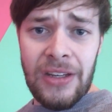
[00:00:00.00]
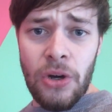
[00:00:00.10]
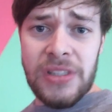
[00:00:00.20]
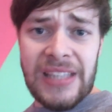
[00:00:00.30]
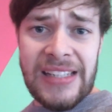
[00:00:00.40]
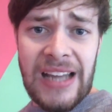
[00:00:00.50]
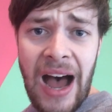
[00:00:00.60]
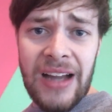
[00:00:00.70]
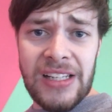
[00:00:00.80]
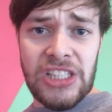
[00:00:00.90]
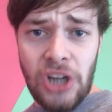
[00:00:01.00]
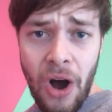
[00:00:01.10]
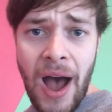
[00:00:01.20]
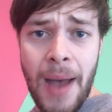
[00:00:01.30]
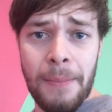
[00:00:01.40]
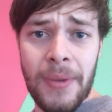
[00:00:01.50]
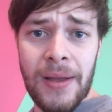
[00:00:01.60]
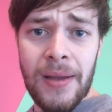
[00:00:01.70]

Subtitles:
It's their darkest time.